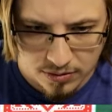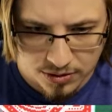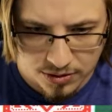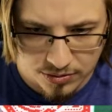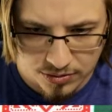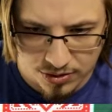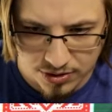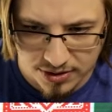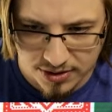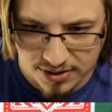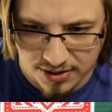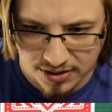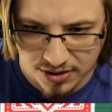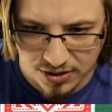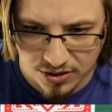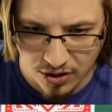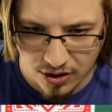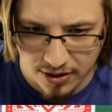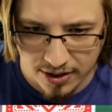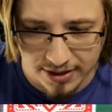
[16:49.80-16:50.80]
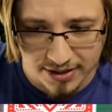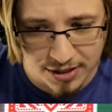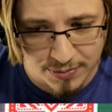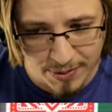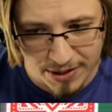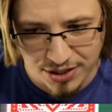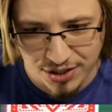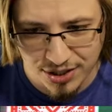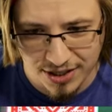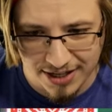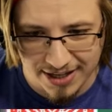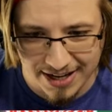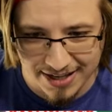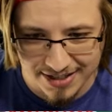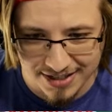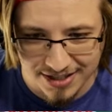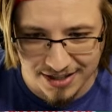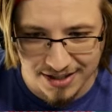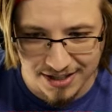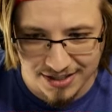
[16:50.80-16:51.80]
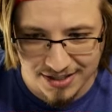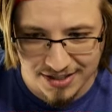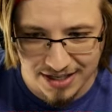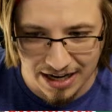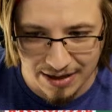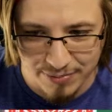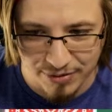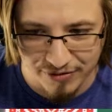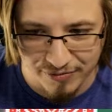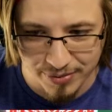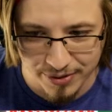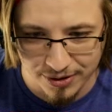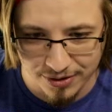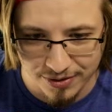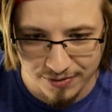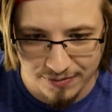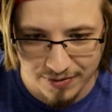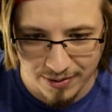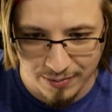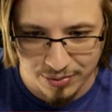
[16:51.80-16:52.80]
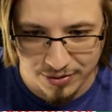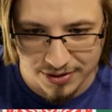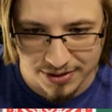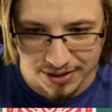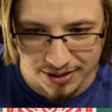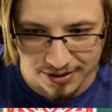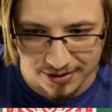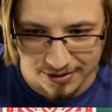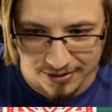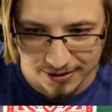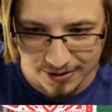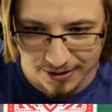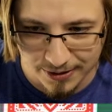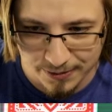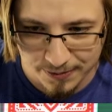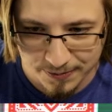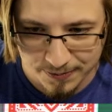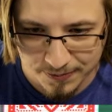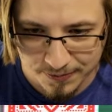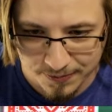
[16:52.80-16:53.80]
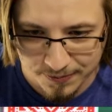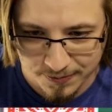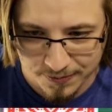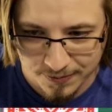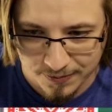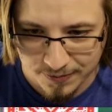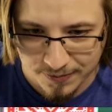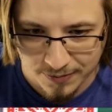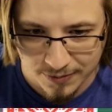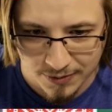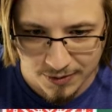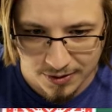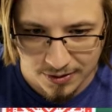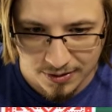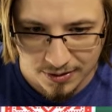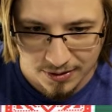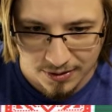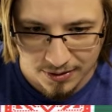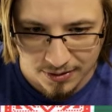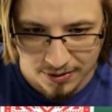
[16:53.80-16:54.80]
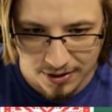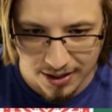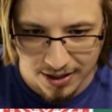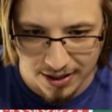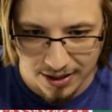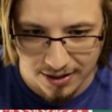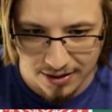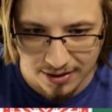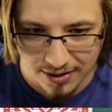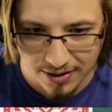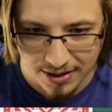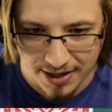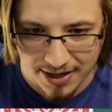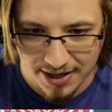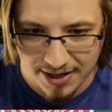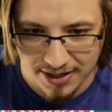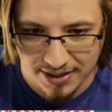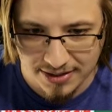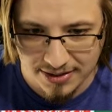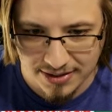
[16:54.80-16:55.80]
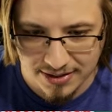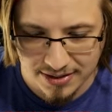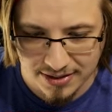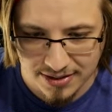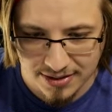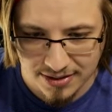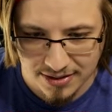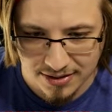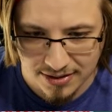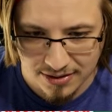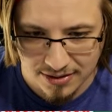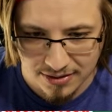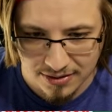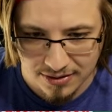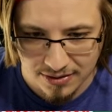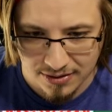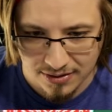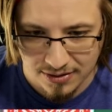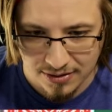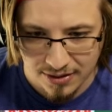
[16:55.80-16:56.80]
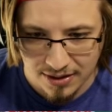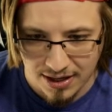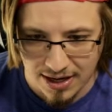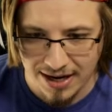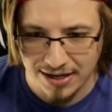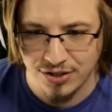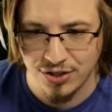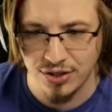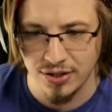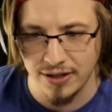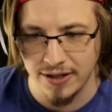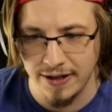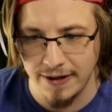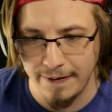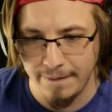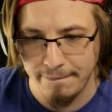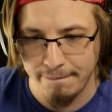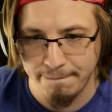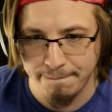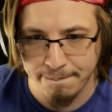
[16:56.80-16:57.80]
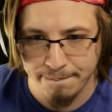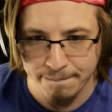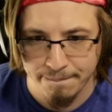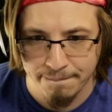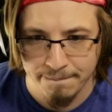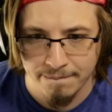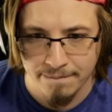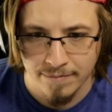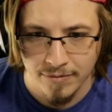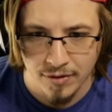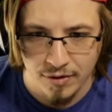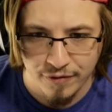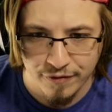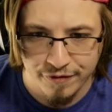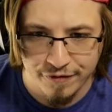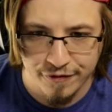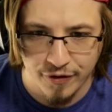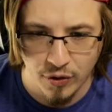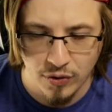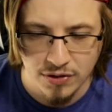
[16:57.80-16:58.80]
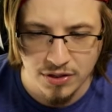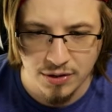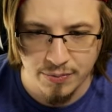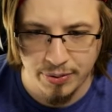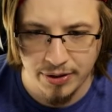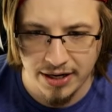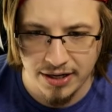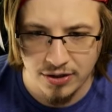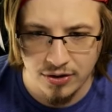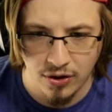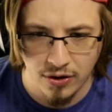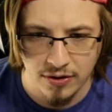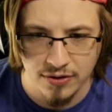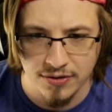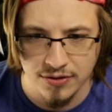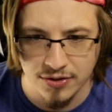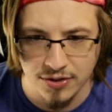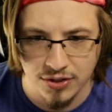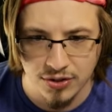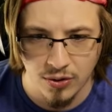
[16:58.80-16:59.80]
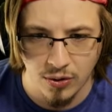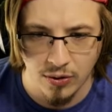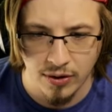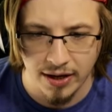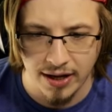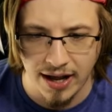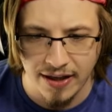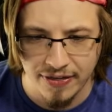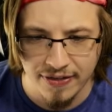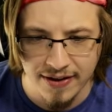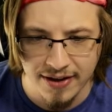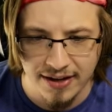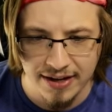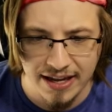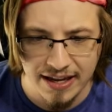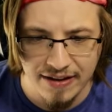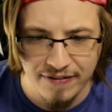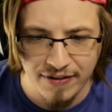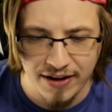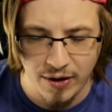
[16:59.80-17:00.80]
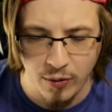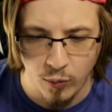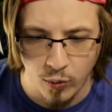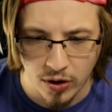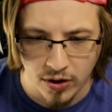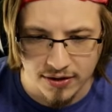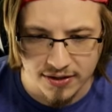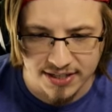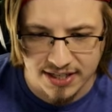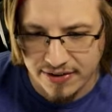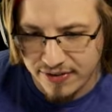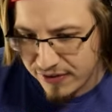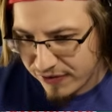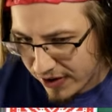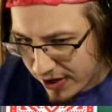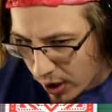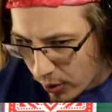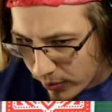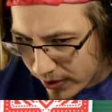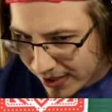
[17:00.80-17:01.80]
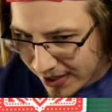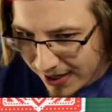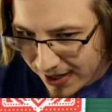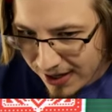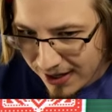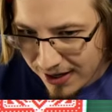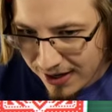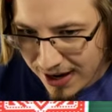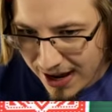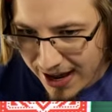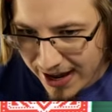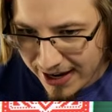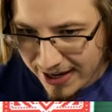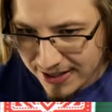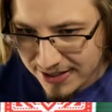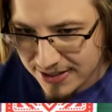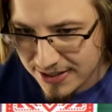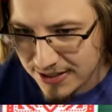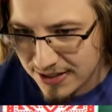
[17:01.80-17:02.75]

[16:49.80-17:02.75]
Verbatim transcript: Just discarding, especially against this type of build in particular. Okay, ace. Actually, first played card in scoring. I think it works even if I go king, ace,